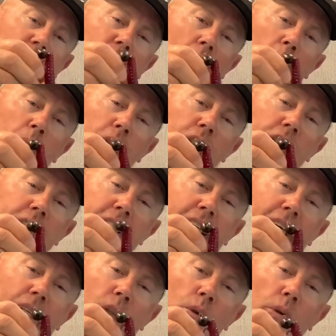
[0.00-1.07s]
then I'm gonna just
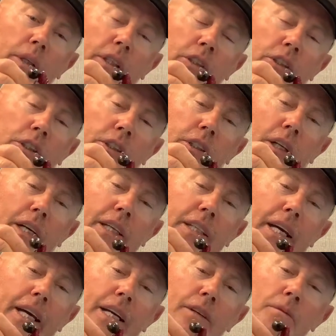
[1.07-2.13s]
skin hook it just like
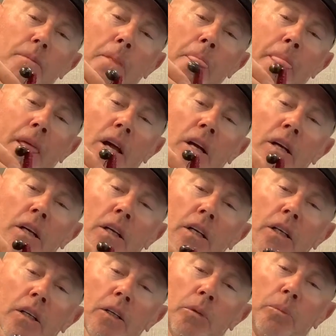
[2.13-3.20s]
that.
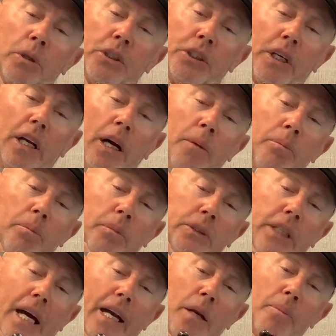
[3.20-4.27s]
Push it up,
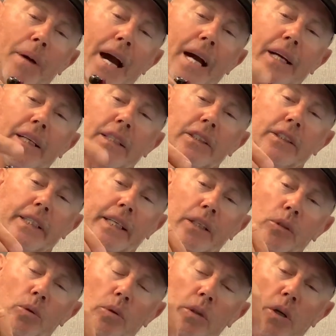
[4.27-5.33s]
slide it back, get the skin
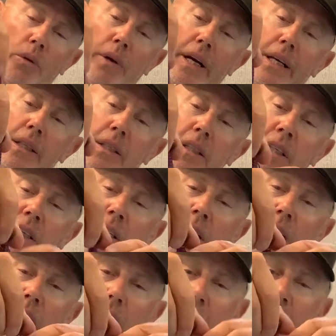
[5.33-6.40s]
hook. All right. Like